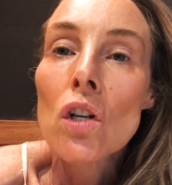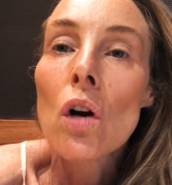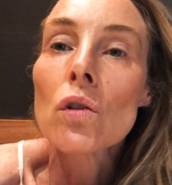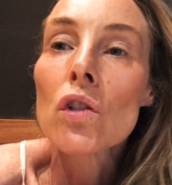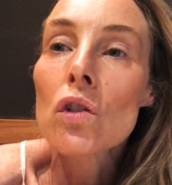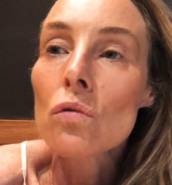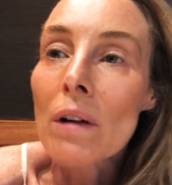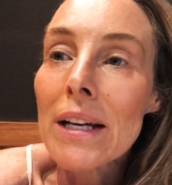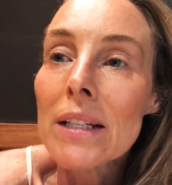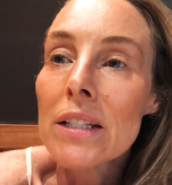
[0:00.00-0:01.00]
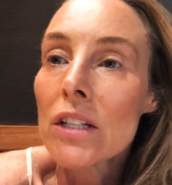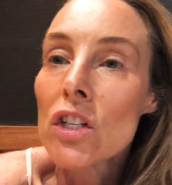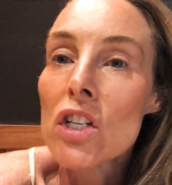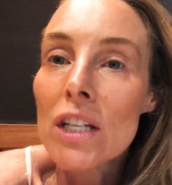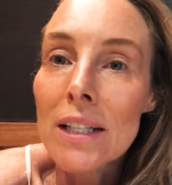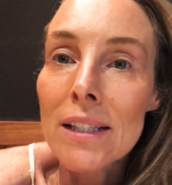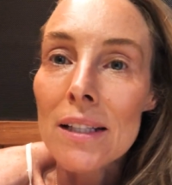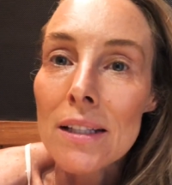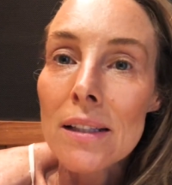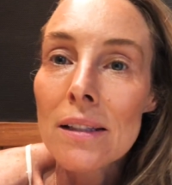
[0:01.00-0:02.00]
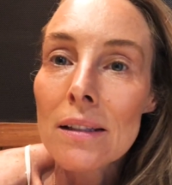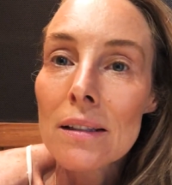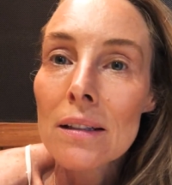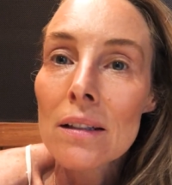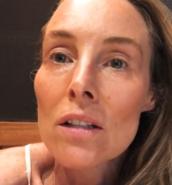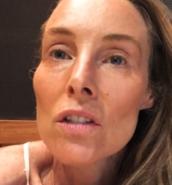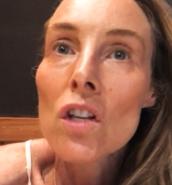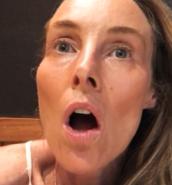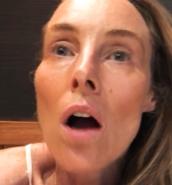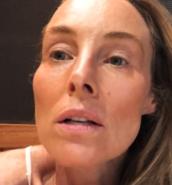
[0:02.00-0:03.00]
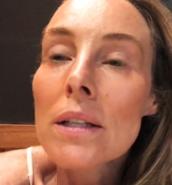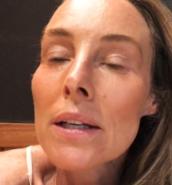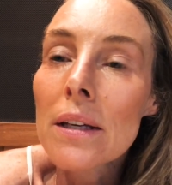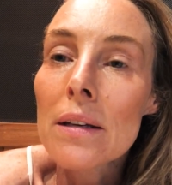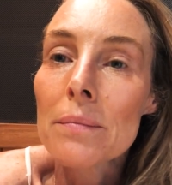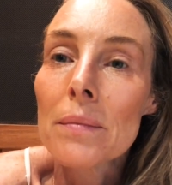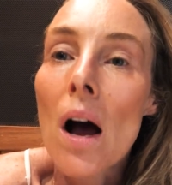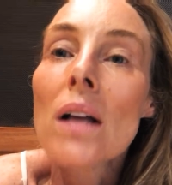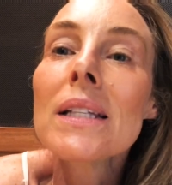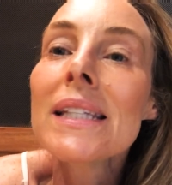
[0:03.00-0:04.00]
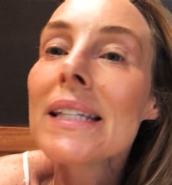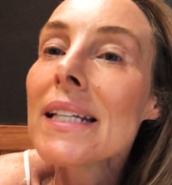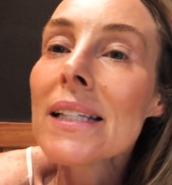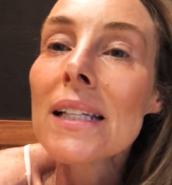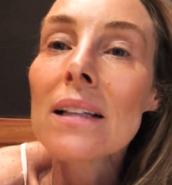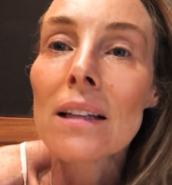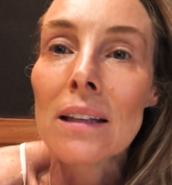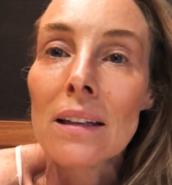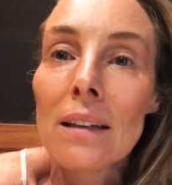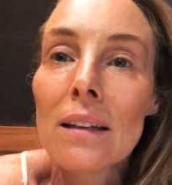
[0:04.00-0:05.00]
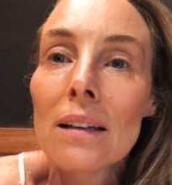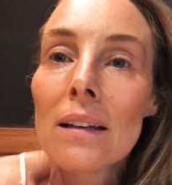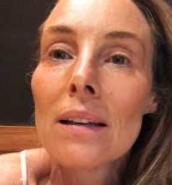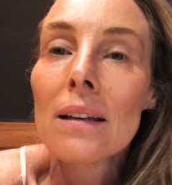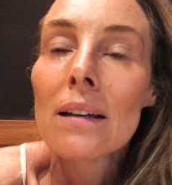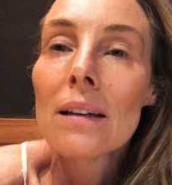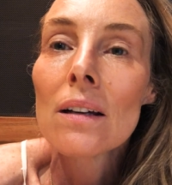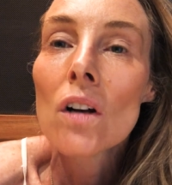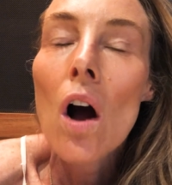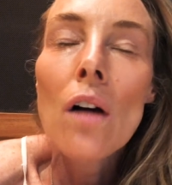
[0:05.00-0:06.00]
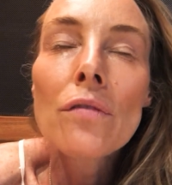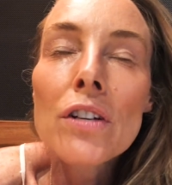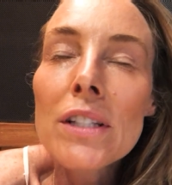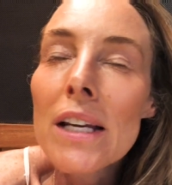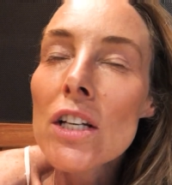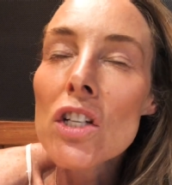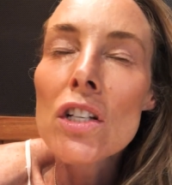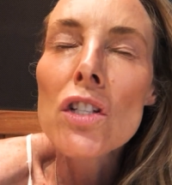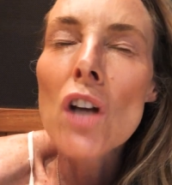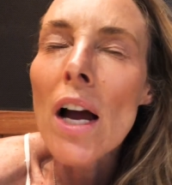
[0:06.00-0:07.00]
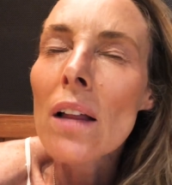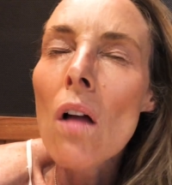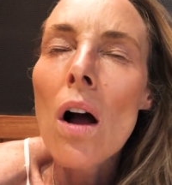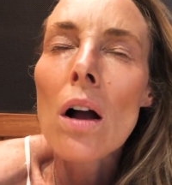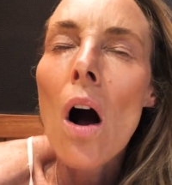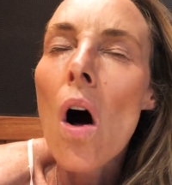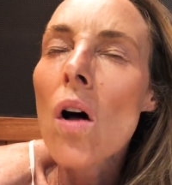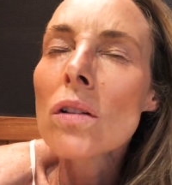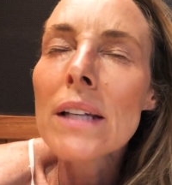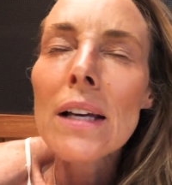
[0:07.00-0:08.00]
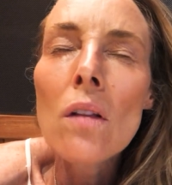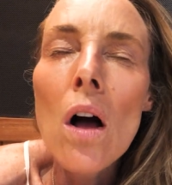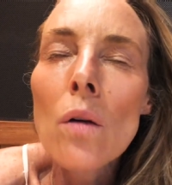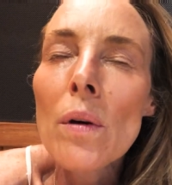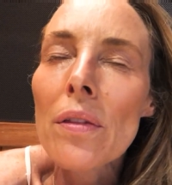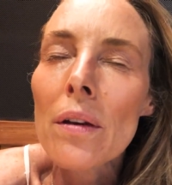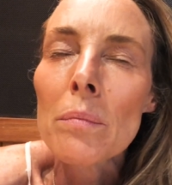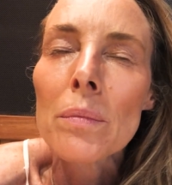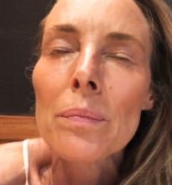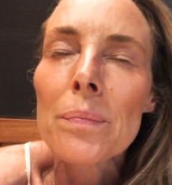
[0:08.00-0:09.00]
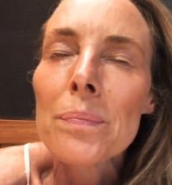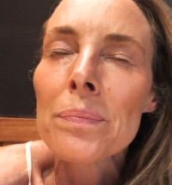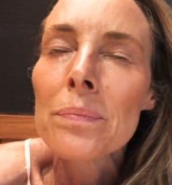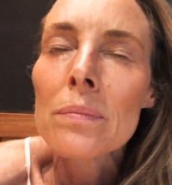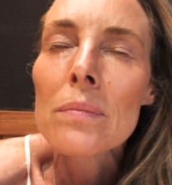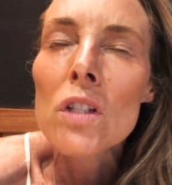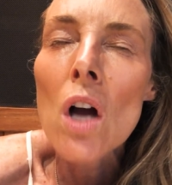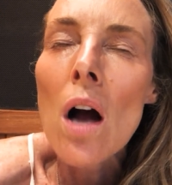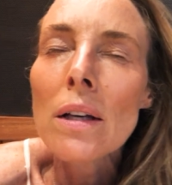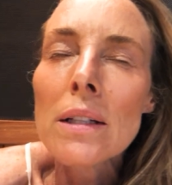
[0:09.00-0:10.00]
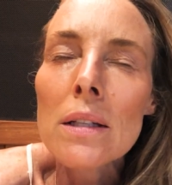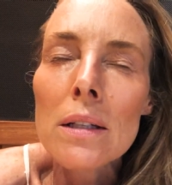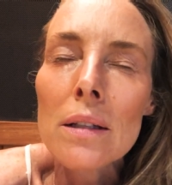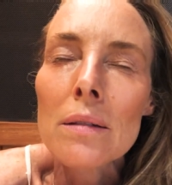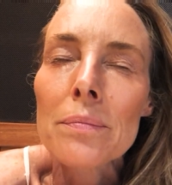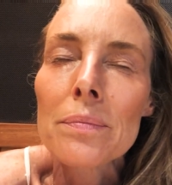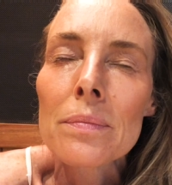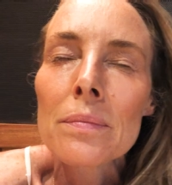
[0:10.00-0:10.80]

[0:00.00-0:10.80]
Go straight to Jesus. Talk to him unceasingly. Conversation, dialogue all day long with him talking to Him.